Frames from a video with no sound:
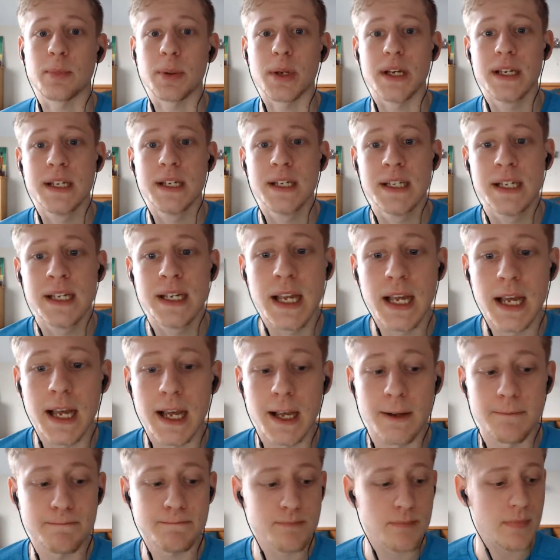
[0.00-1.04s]
But
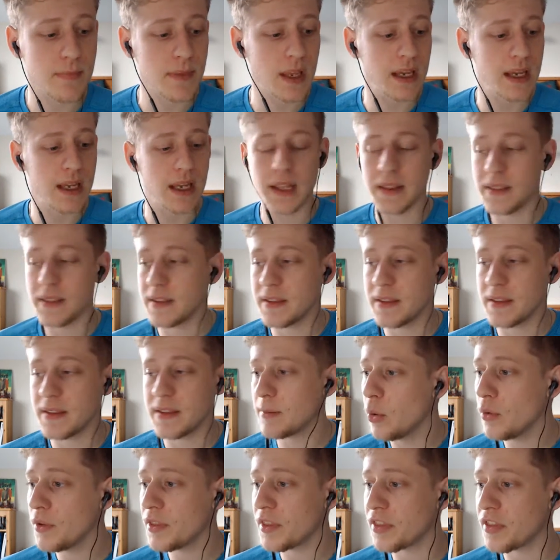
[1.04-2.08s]
the
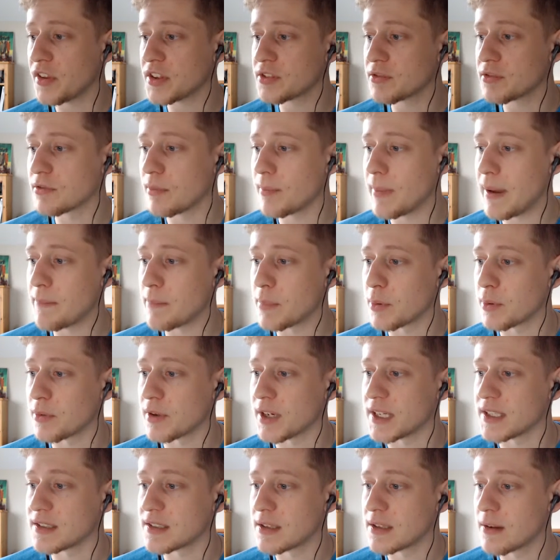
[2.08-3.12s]
important thing to remember
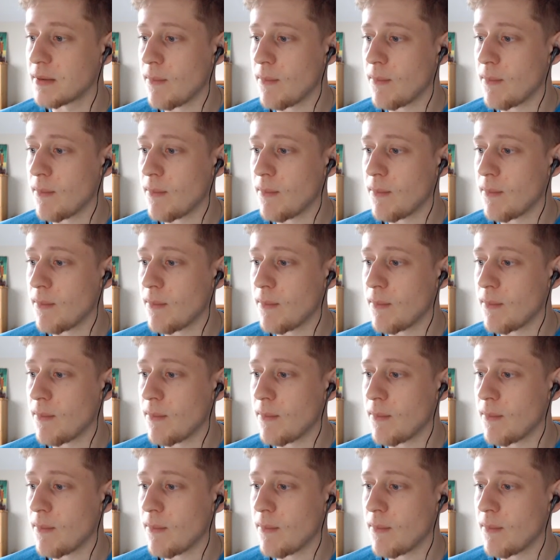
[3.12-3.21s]
is